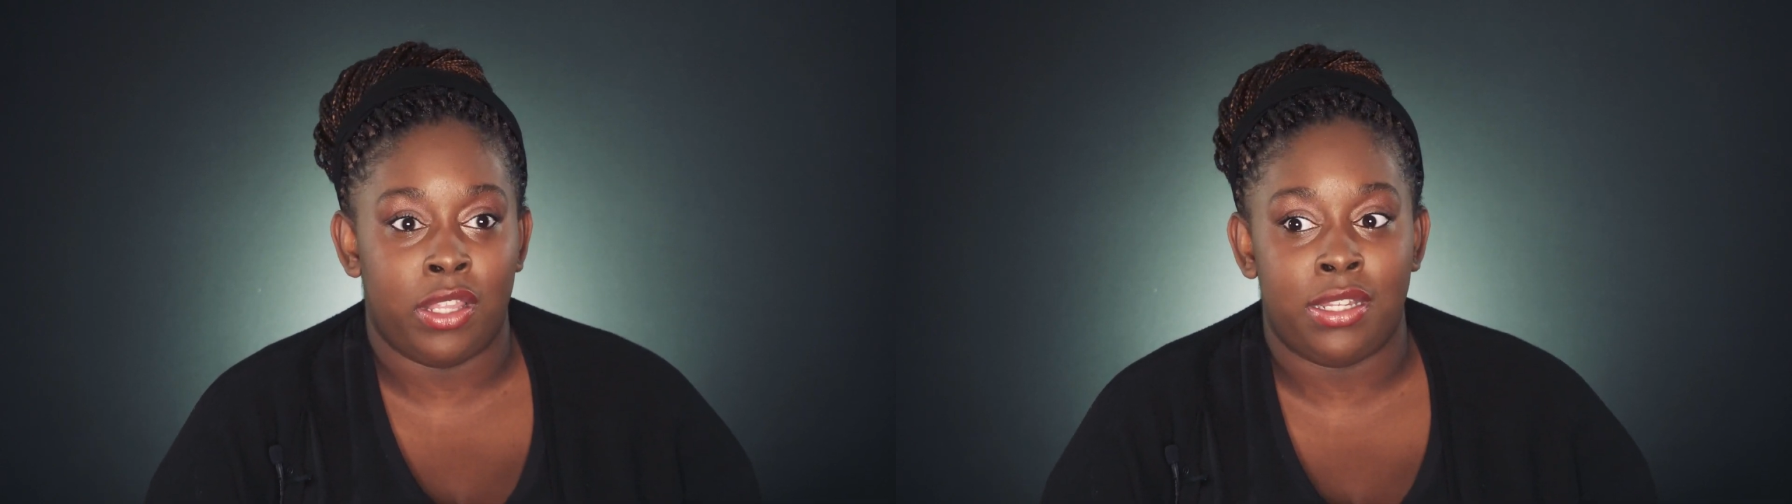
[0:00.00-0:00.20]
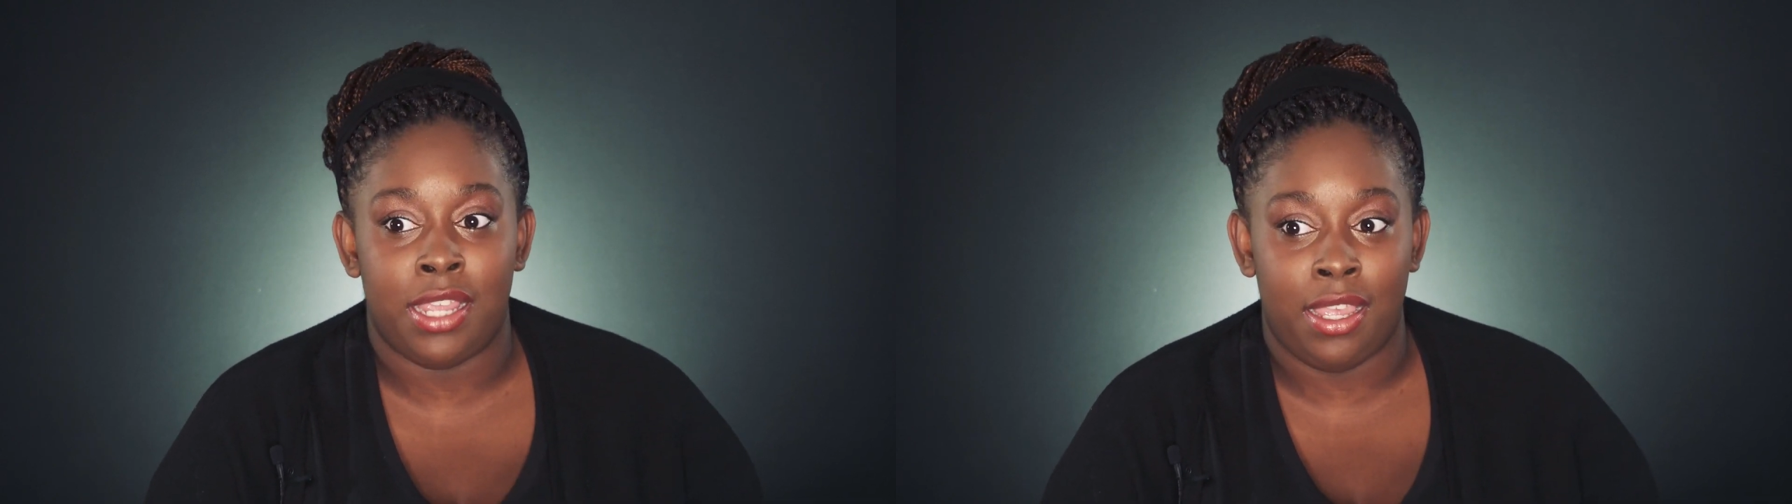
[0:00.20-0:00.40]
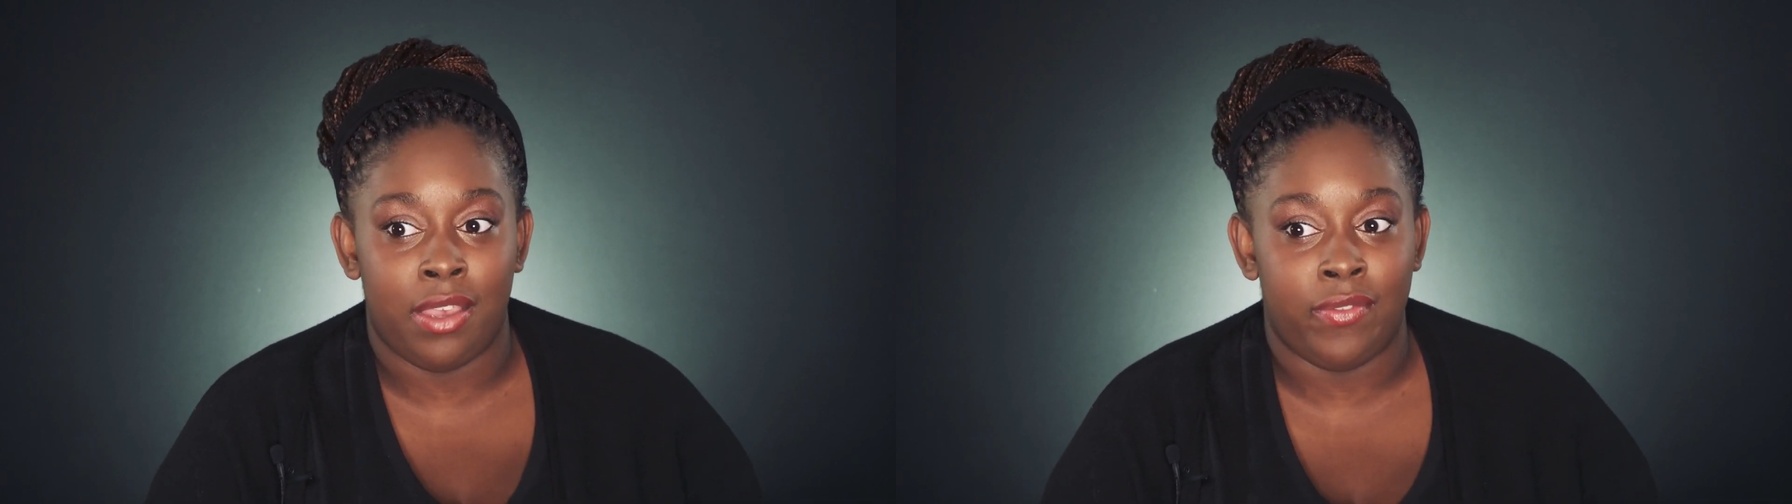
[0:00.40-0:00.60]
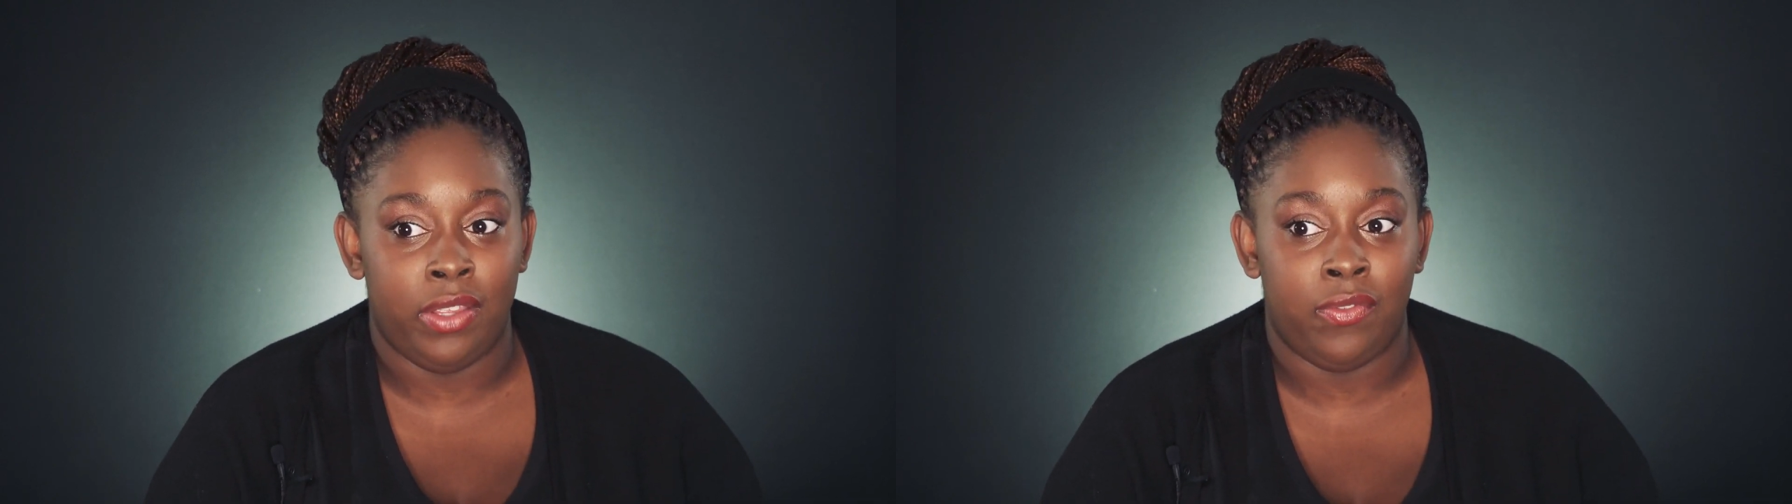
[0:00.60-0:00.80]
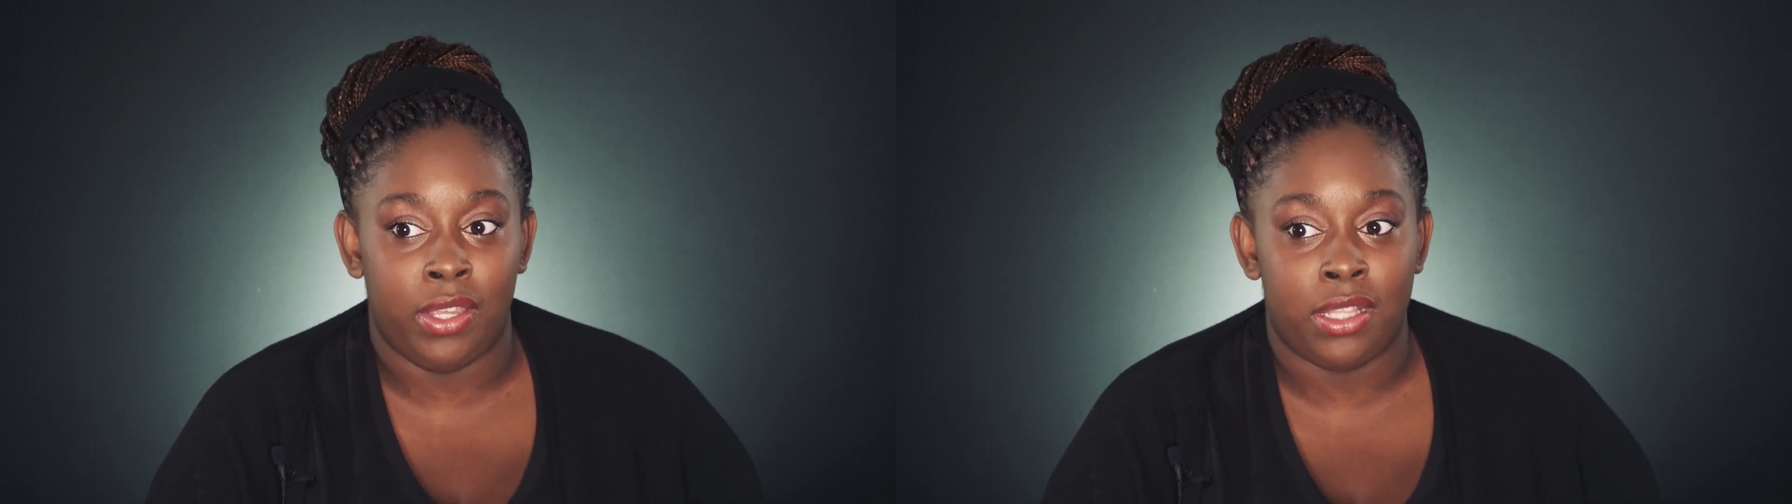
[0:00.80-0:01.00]
the day of an
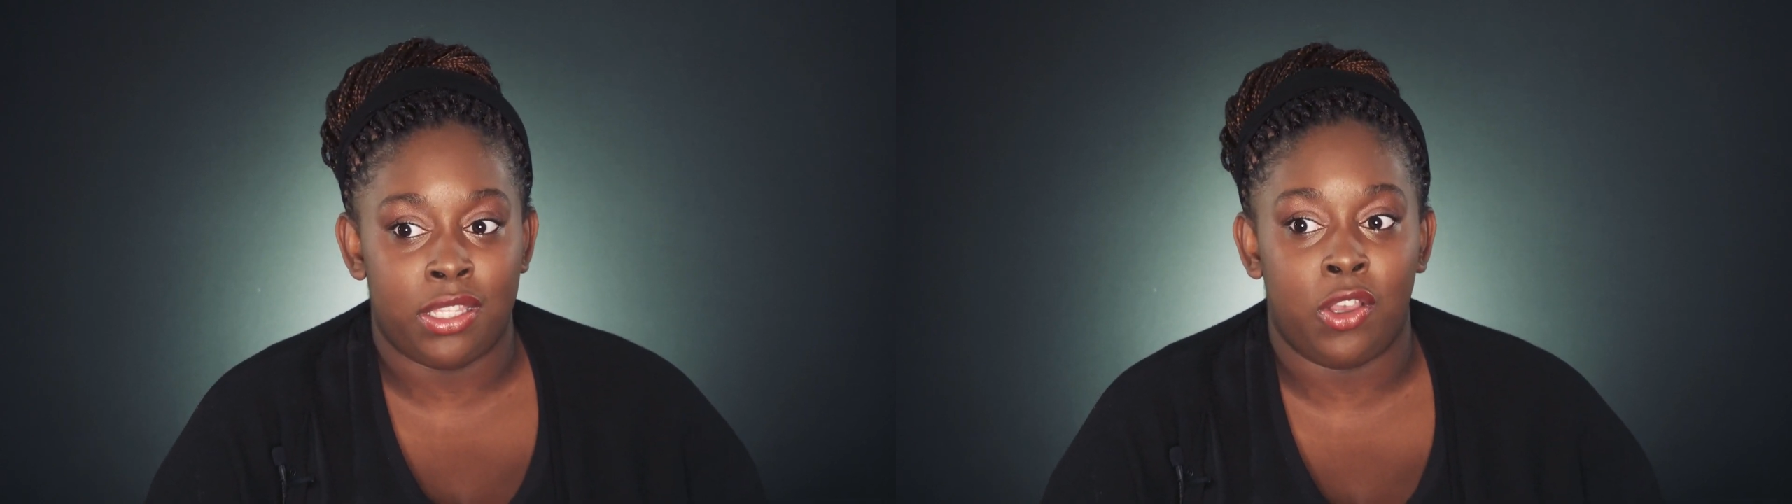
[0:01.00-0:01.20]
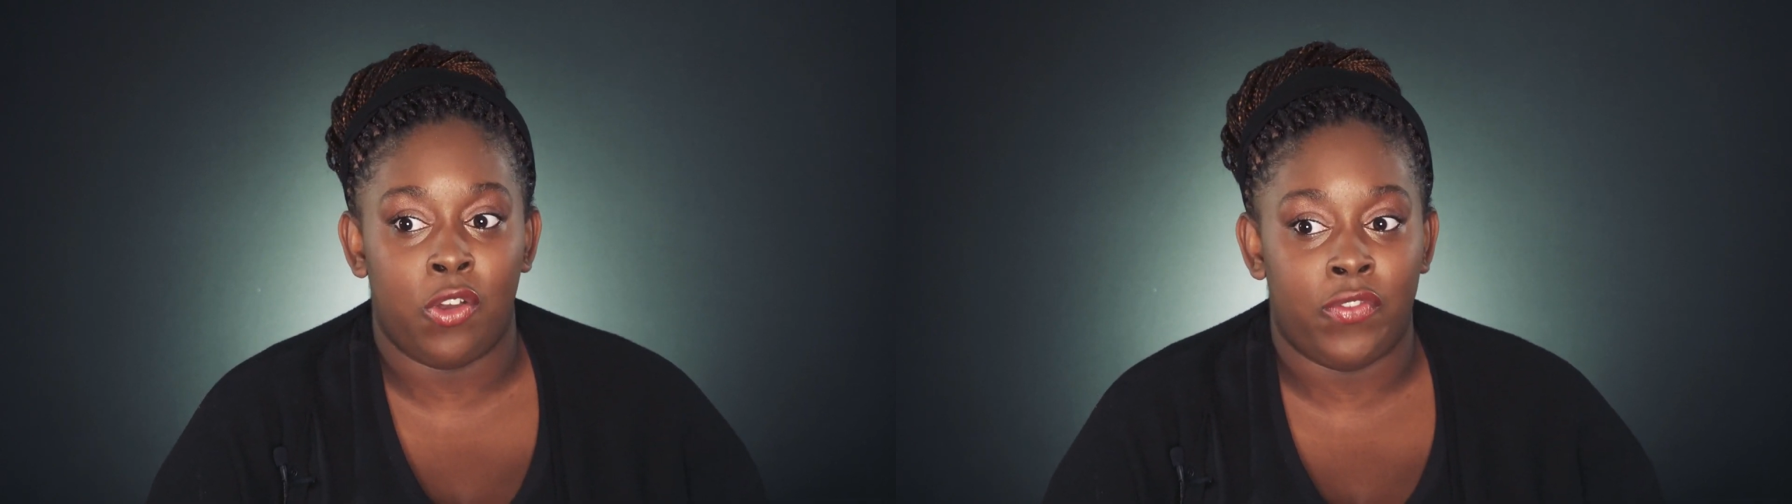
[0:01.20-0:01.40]
event to go